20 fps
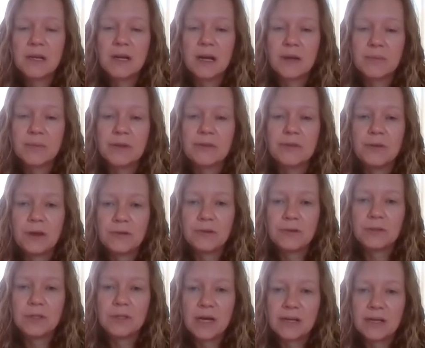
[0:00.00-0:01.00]
If you have
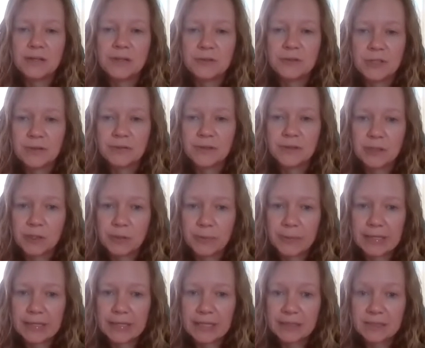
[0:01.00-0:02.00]
a lot, you're definitely
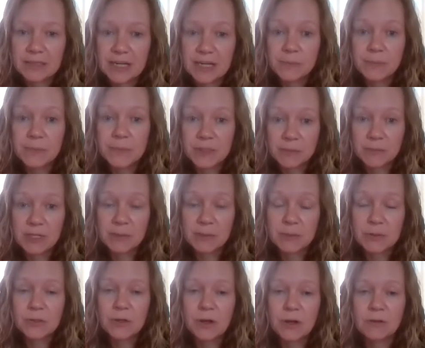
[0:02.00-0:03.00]
going to get some type
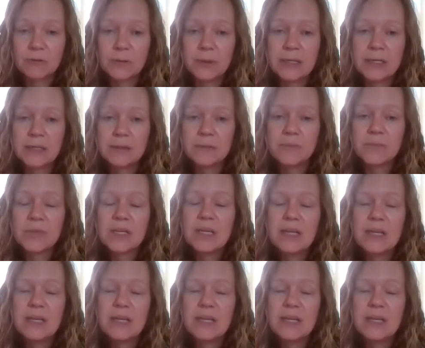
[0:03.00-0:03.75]
of software.